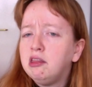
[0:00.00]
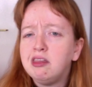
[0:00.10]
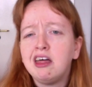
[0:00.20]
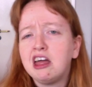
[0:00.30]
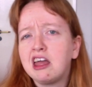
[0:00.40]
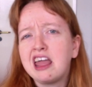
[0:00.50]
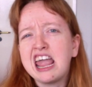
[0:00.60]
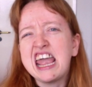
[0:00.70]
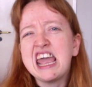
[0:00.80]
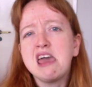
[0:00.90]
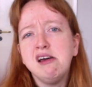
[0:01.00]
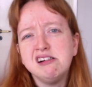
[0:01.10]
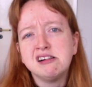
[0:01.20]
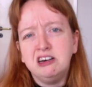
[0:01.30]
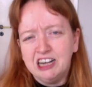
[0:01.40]
the
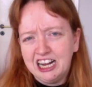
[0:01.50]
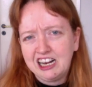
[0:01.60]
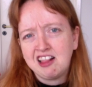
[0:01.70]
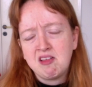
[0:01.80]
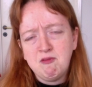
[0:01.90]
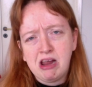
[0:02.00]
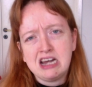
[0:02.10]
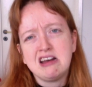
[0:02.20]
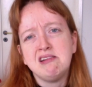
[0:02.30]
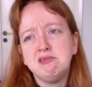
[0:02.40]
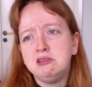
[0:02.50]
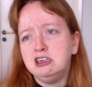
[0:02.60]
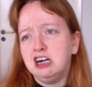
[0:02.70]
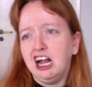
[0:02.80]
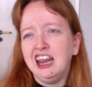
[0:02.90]
EU court made a
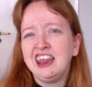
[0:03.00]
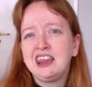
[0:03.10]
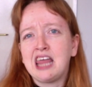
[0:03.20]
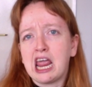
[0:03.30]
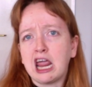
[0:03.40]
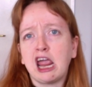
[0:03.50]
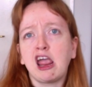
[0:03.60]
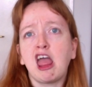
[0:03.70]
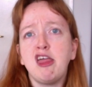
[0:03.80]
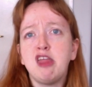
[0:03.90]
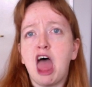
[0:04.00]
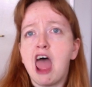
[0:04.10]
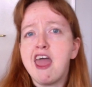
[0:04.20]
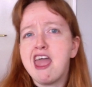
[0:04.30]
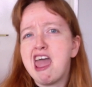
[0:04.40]
rule saying
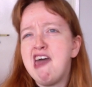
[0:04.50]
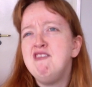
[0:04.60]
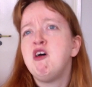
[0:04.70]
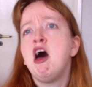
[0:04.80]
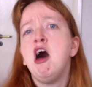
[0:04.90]
that if